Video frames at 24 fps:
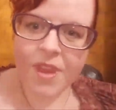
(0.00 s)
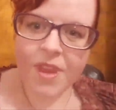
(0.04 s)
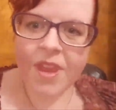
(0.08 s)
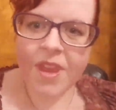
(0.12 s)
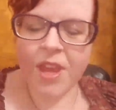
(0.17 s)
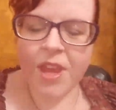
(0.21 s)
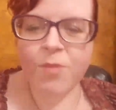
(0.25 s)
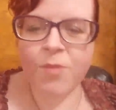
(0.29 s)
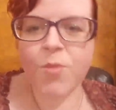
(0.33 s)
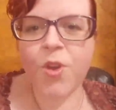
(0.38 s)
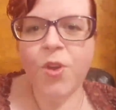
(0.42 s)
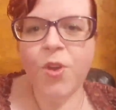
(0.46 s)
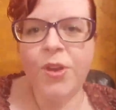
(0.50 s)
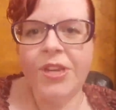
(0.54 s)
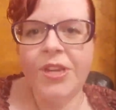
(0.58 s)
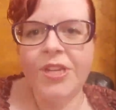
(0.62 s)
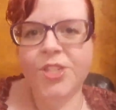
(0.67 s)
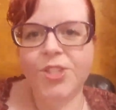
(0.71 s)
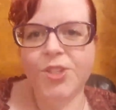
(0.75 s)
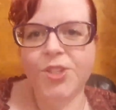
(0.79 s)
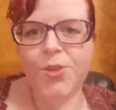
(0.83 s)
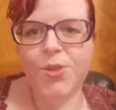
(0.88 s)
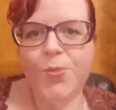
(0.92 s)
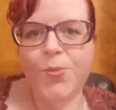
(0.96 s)
I'm going
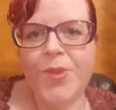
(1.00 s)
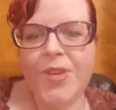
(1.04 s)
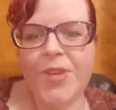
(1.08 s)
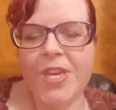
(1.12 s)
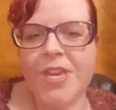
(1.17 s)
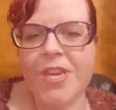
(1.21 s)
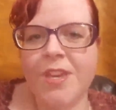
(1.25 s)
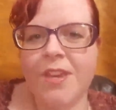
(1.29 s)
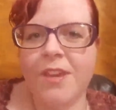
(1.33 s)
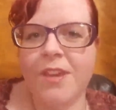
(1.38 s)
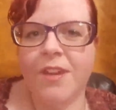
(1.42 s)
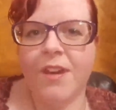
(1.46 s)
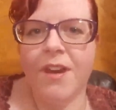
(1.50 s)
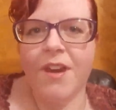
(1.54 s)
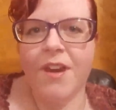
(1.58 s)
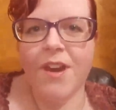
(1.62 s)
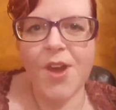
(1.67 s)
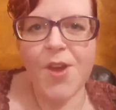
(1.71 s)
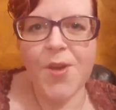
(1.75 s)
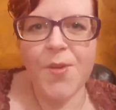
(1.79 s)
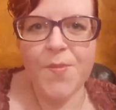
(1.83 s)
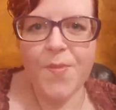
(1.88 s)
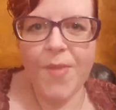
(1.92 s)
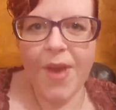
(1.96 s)
to be
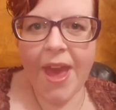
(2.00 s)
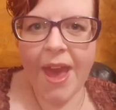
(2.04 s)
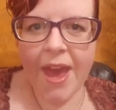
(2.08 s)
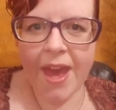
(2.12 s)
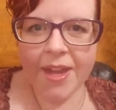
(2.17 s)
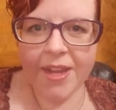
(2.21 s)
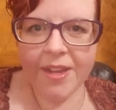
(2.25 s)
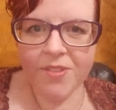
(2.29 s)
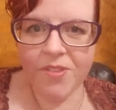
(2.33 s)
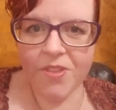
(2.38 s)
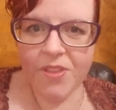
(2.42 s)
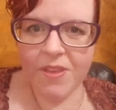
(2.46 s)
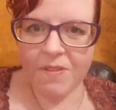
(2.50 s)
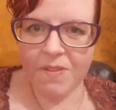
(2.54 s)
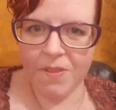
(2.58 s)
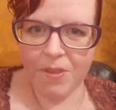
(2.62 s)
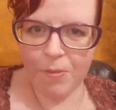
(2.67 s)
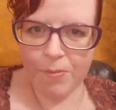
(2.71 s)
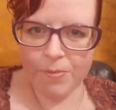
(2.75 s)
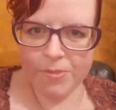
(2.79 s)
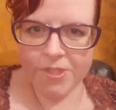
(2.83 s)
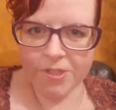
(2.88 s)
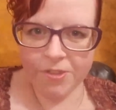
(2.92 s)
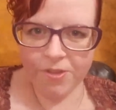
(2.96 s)
adding the
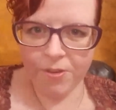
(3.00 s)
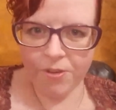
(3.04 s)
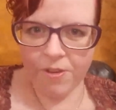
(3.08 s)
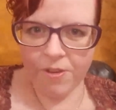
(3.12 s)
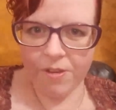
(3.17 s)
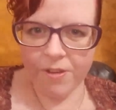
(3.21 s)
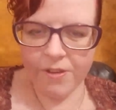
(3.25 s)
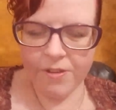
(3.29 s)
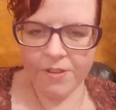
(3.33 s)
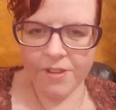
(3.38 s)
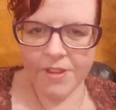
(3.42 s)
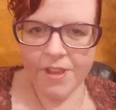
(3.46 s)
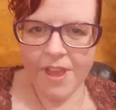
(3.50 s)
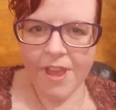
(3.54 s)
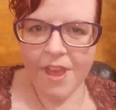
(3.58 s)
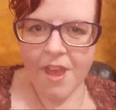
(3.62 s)
elliptical,